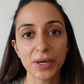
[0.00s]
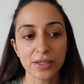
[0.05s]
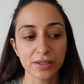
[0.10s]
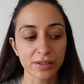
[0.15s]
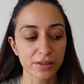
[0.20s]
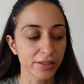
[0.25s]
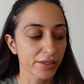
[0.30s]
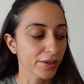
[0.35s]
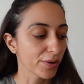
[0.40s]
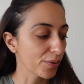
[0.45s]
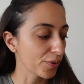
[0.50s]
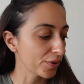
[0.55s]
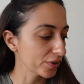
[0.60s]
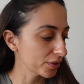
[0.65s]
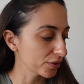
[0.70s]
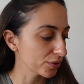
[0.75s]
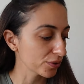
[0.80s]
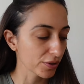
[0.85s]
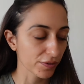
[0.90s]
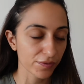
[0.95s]
in the
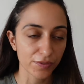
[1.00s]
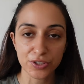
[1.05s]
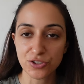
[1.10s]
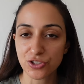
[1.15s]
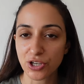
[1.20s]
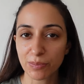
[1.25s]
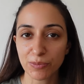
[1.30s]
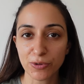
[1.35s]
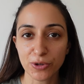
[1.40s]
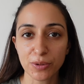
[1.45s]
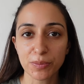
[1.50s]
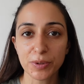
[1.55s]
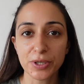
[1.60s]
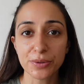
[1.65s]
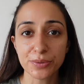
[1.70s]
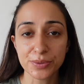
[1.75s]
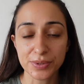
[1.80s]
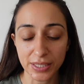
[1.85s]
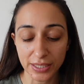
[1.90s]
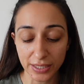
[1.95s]
order in which I'm gonna be
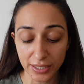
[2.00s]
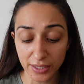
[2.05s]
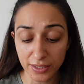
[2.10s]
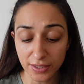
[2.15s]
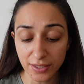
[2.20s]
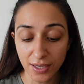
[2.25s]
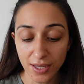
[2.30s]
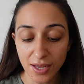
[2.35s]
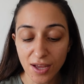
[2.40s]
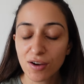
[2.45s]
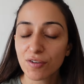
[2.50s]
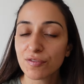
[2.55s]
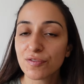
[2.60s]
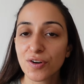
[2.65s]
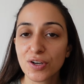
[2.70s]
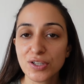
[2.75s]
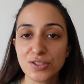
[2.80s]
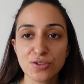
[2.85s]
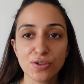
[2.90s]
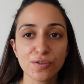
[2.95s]
using it.
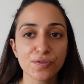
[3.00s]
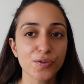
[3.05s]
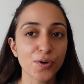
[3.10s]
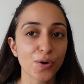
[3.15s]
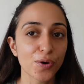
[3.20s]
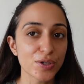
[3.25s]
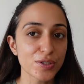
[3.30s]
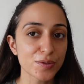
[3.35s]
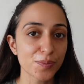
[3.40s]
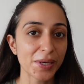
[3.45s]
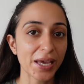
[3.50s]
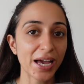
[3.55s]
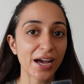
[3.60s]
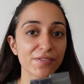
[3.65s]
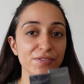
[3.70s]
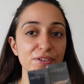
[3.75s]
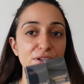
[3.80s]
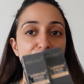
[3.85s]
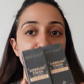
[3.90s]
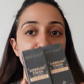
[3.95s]
First, of course, we have the